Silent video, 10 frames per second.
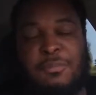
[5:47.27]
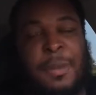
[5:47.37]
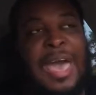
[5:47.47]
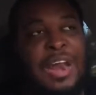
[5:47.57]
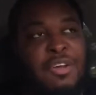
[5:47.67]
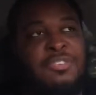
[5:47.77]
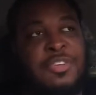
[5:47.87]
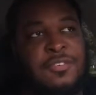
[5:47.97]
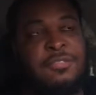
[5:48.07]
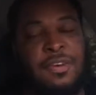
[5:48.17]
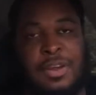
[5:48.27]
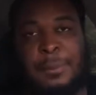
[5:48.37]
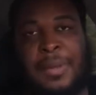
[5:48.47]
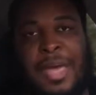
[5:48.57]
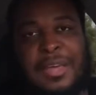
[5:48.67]
paddle shifters on the
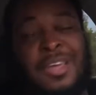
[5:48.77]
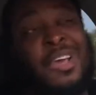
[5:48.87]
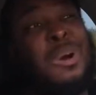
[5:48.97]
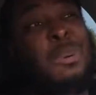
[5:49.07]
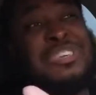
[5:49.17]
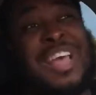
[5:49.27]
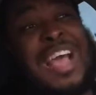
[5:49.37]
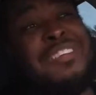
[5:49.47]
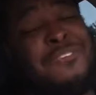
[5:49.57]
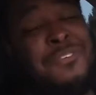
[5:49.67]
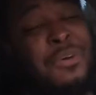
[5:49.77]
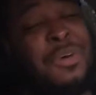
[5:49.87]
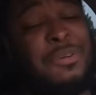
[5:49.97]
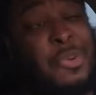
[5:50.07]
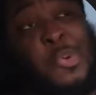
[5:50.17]
back, which actually
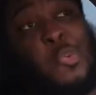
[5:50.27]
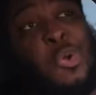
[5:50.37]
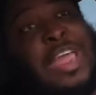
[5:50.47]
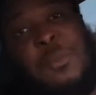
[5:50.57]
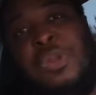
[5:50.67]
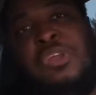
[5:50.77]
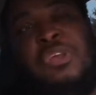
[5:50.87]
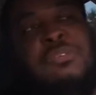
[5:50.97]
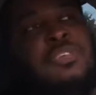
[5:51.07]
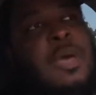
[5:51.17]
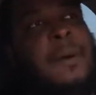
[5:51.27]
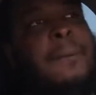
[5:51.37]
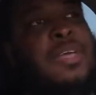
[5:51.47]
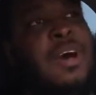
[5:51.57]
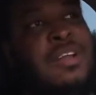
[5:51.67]
feel great when you're using them.
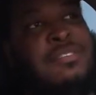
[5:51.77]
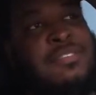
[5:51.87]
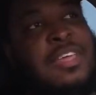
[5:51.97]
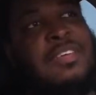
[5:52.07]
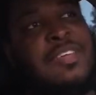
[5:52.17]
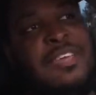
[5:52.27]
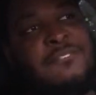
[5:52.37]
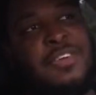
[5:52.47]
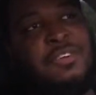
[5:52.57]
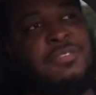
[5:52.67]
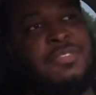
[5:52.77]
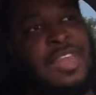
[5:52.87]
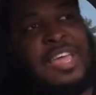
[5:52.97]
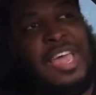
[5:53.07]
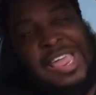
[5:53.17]
I mean, honestly, it feels
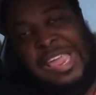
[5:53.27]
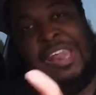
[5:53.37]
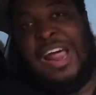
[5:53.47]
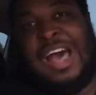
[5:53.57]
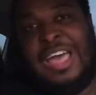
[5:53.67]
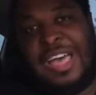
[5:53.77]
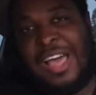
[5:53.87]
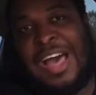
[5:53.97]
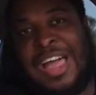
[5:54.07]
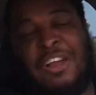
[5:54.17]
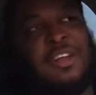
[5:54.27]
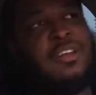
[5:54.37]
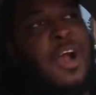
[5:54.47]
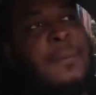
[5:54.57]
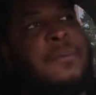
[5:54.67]
like a higher end
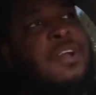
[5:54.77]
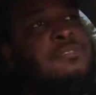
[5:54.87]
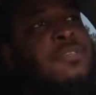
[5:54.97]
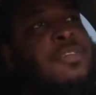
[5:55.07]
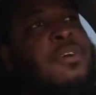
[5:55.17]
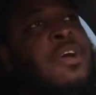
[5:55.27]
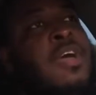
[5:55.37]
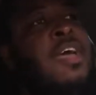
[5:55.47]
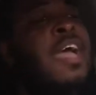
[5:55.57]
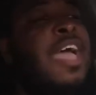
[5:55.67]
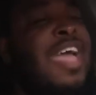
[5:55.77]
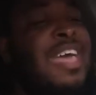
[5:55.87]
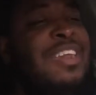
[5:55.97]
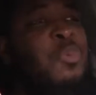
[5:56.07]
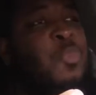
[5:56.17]
car, to be honest with you.
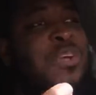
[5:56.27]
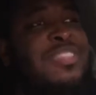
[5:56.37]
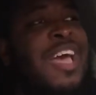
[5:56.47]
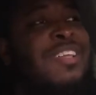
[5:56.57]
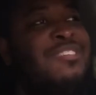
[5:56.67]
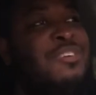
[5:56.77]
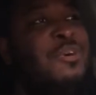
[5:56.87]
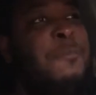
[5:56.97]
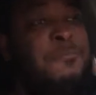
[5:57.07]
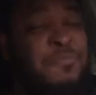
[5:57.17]
And with that too,